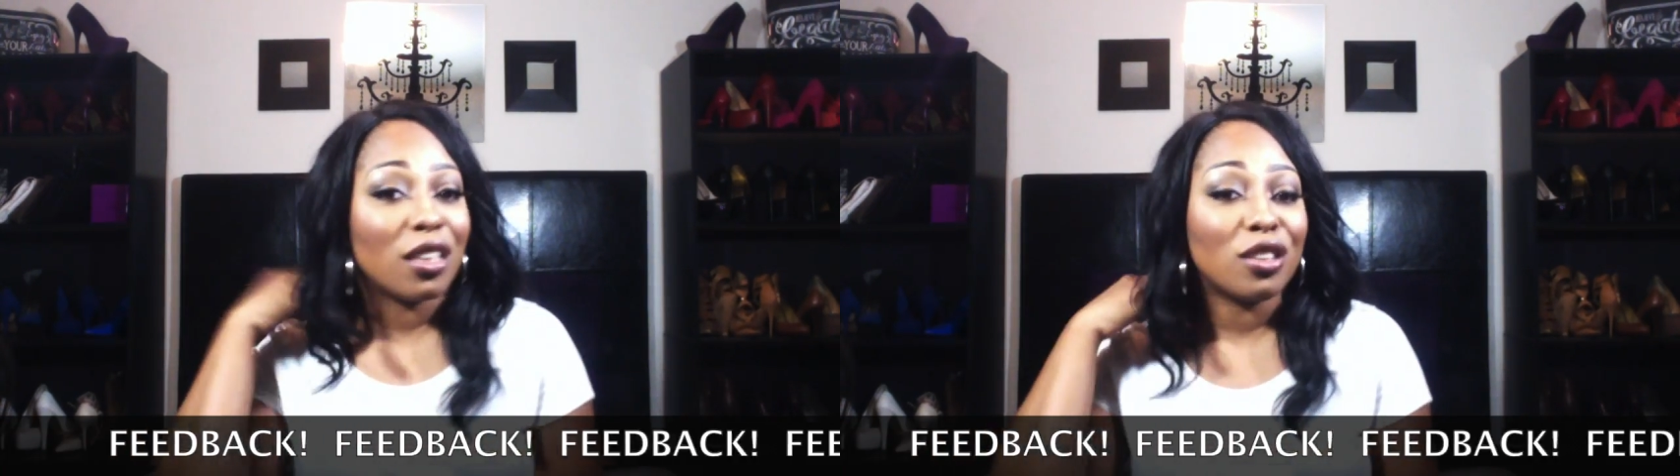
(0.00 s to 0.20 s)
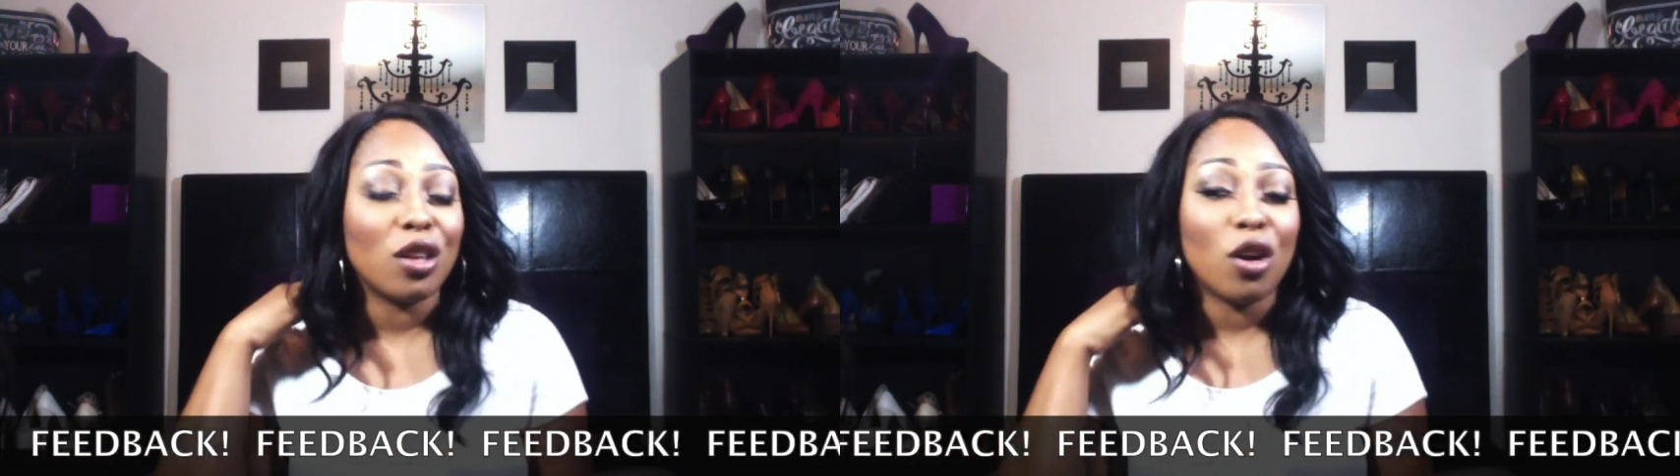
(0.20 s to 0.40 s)

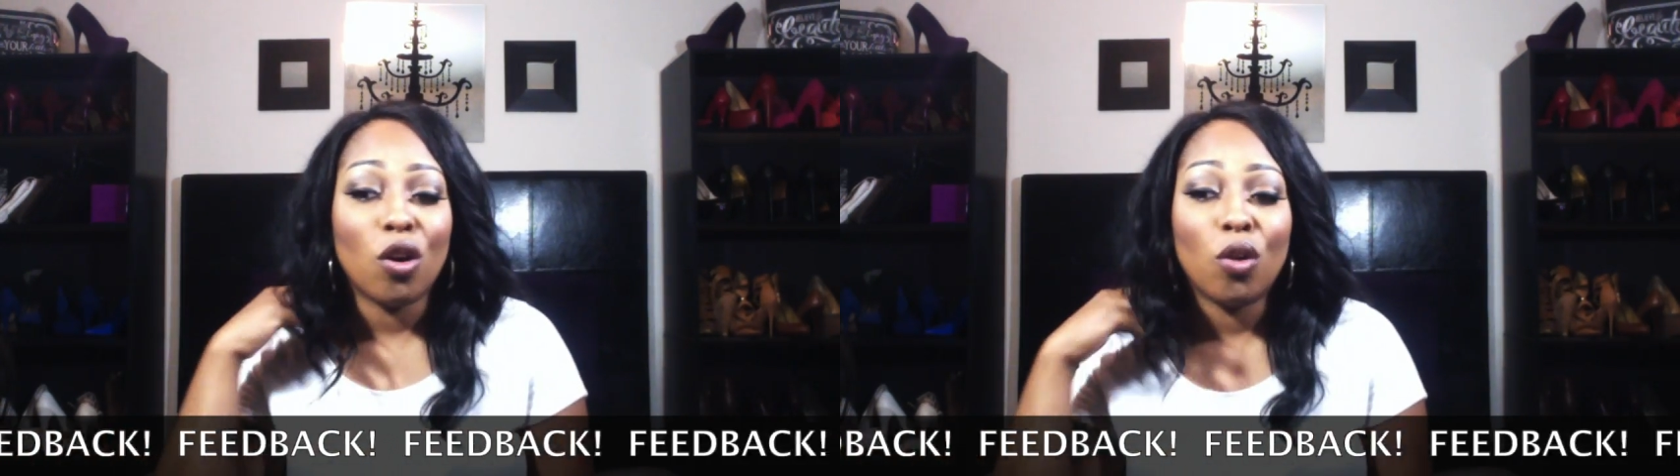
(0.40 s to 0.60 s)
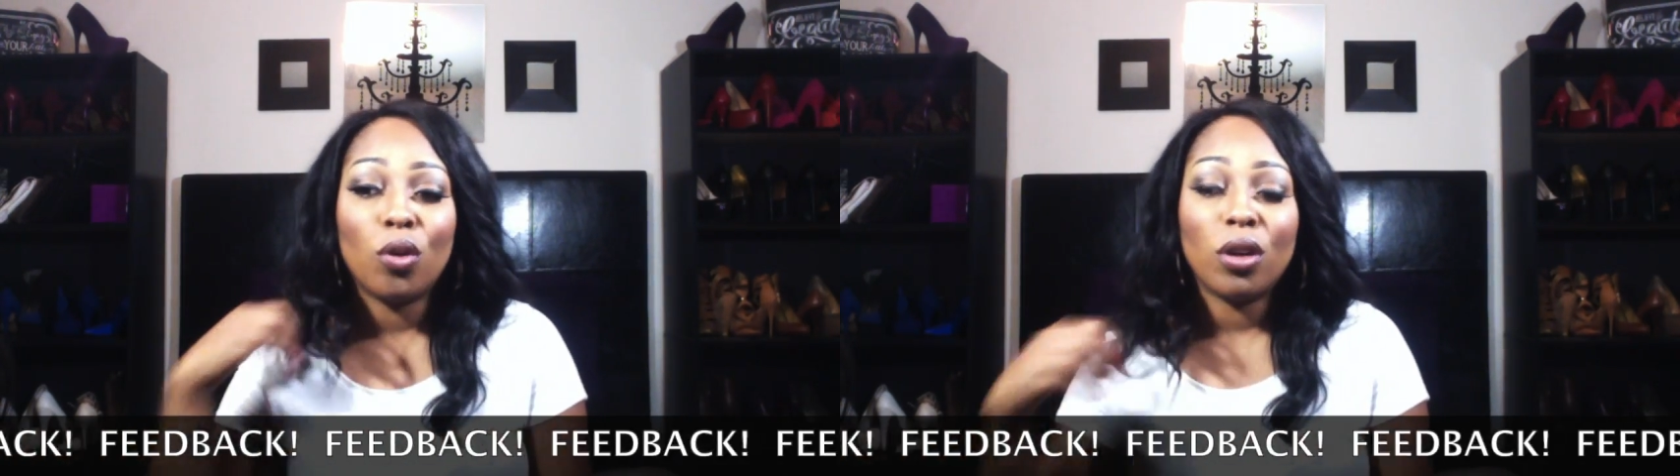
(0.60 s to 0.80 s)

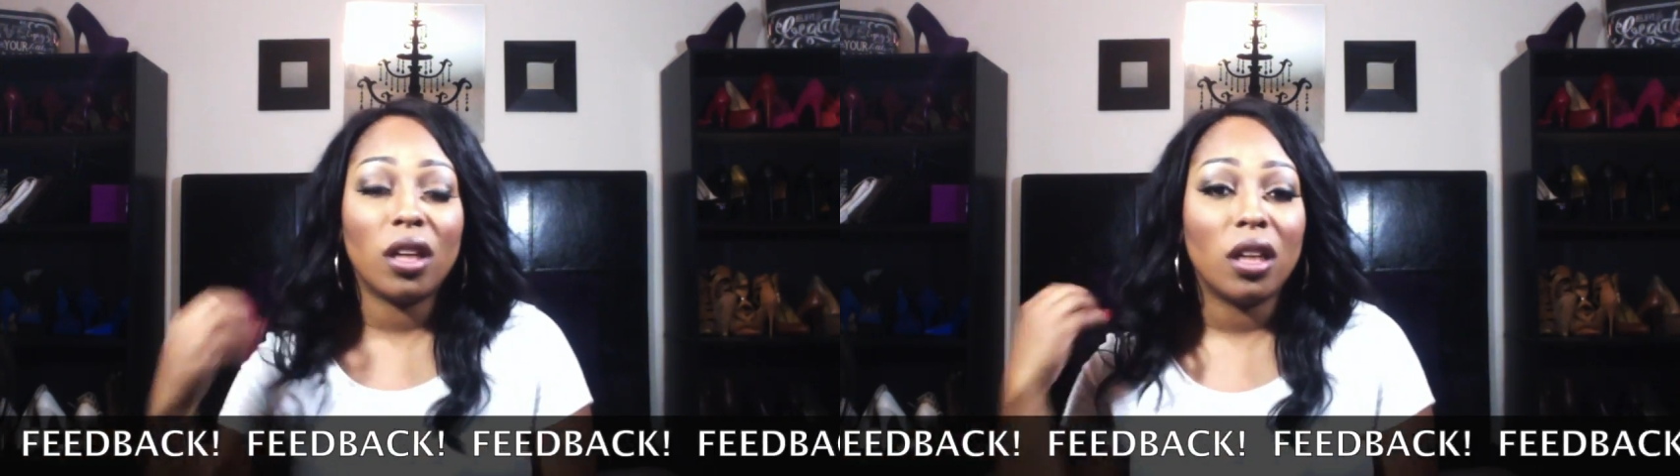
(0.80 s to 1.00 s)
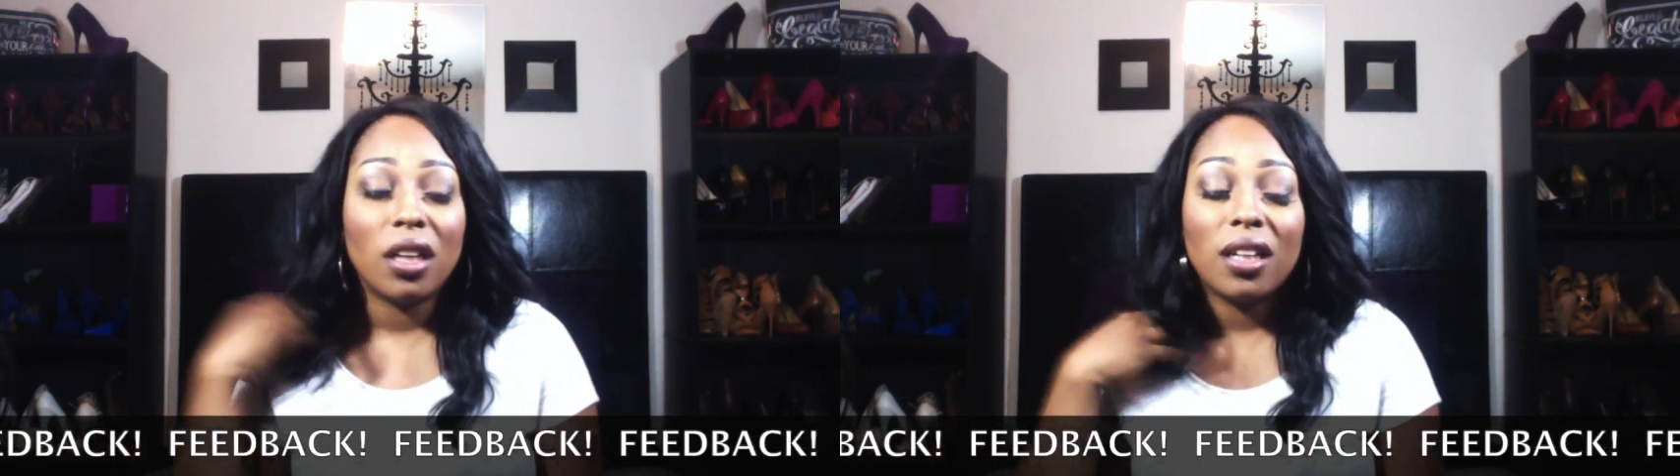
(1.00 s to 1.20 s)
So,
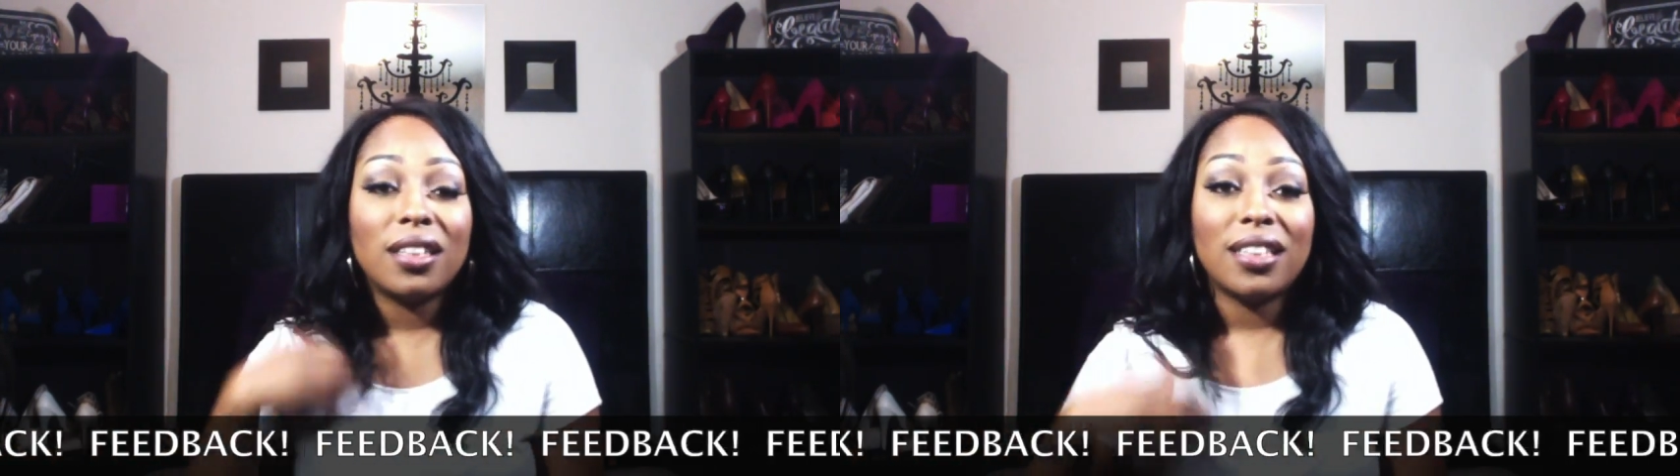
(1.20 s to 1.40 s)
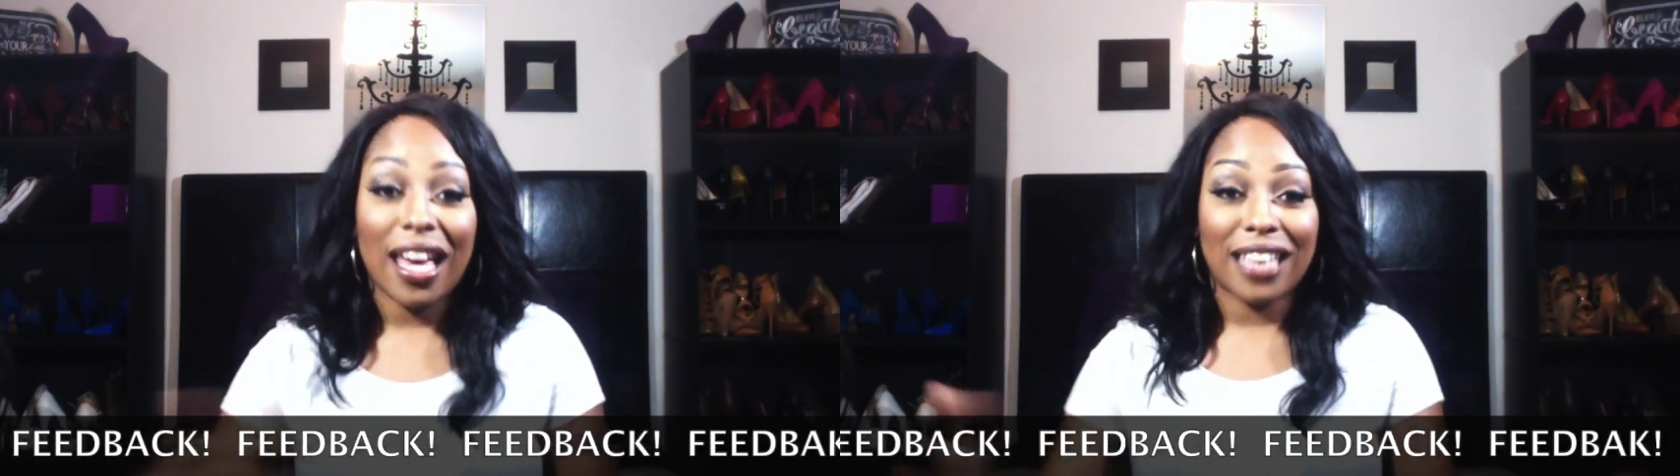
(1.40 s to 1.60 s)

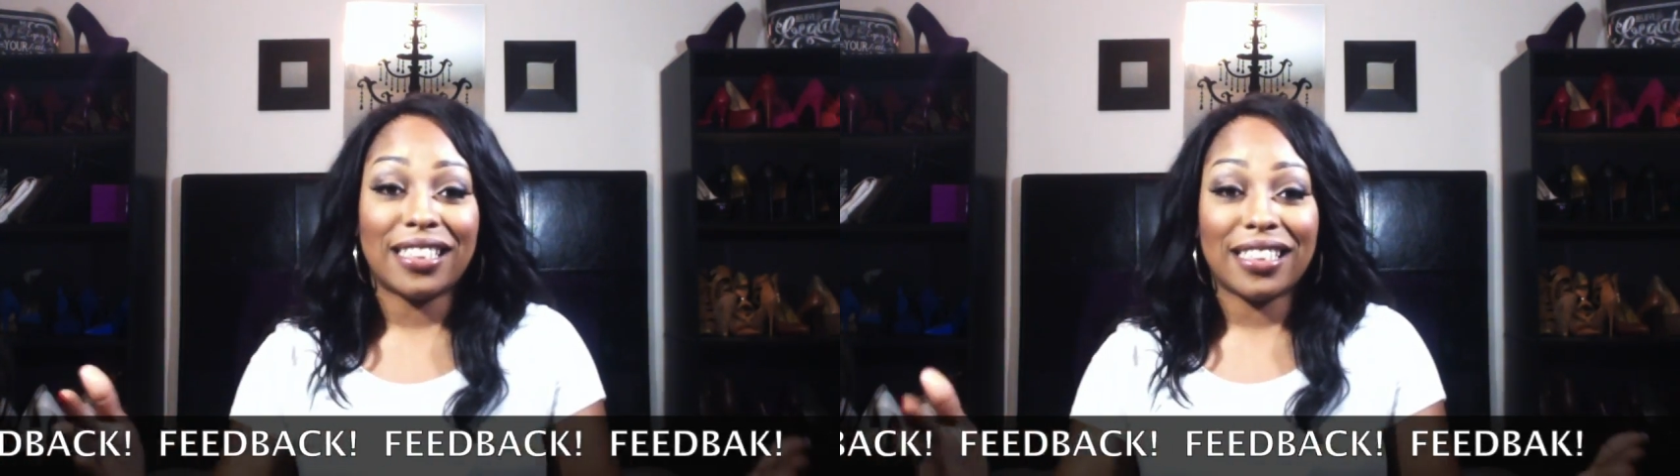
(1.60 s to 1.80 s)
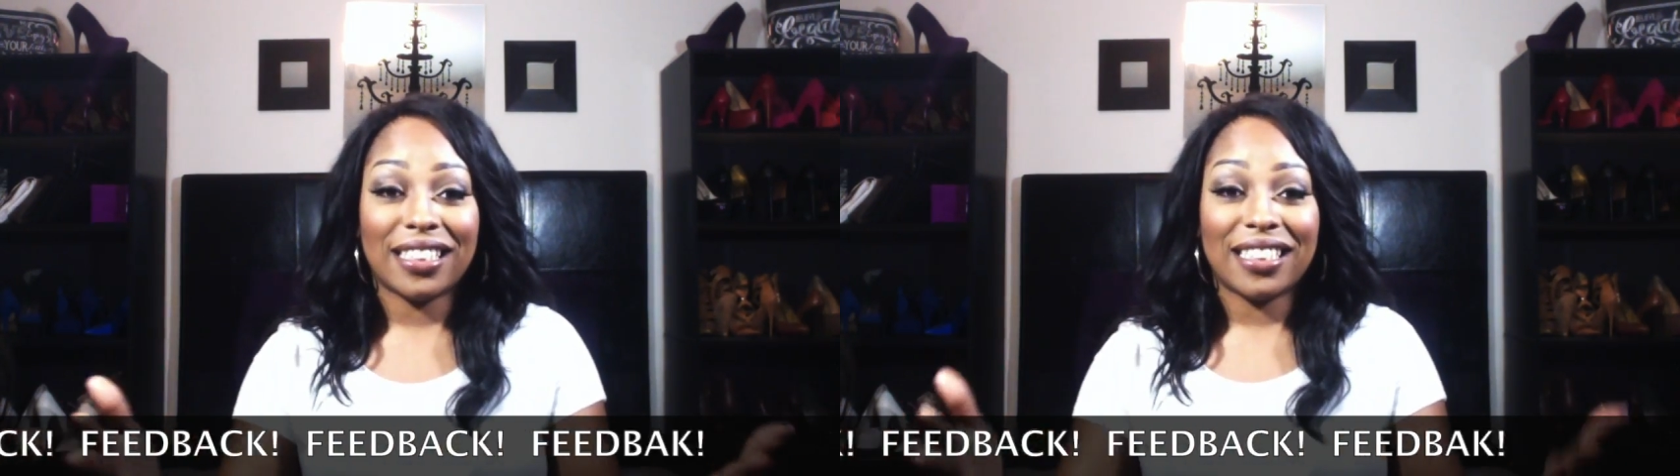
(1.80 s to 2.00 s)
yes.